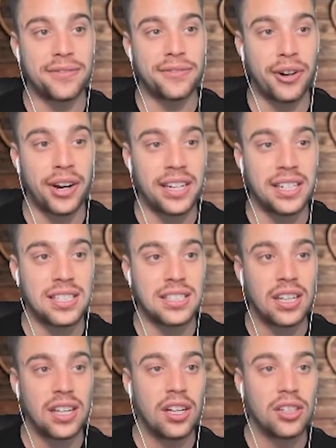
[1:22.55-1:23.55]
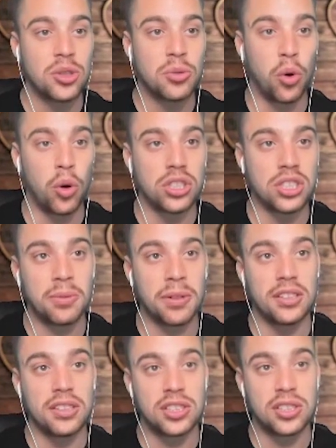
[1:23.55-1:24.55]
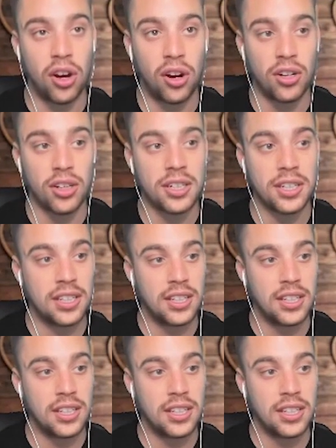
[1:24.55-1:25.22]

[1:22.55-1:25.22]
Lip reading: Fritz, Schwartzman and Sock,